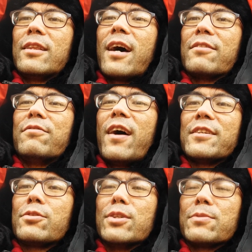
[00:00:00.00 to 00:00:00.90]
lot of
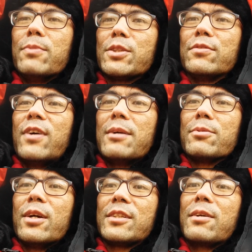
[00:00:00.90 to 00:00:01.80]
fast twitch muscle
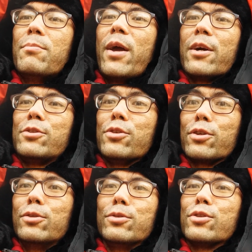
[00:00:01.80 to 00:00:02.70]
fiber as compared to your
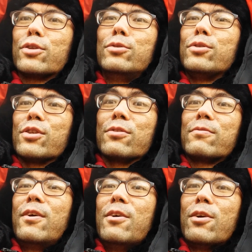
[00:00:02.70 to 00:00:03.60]
glutes. Your glutes are
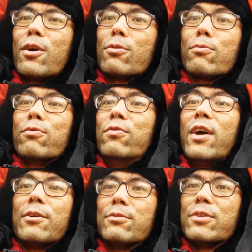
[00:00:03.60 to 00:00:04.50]

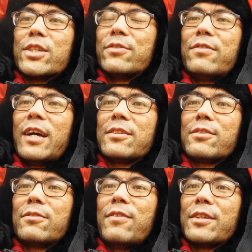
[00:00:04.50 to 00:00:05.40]
very rich in fast
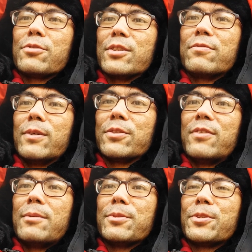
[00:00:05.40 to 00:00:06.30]
twitch muscle
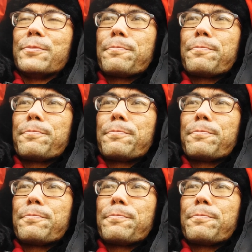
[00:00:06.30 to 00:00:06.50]
fibers.